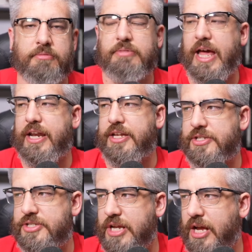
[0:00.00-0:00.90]
that
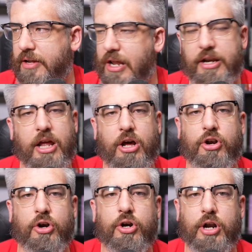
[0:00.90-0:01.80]
is not
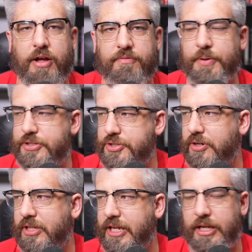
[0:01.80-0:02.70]
unheard of, but
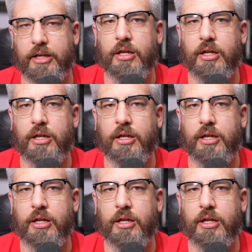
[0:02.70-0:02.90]
certainly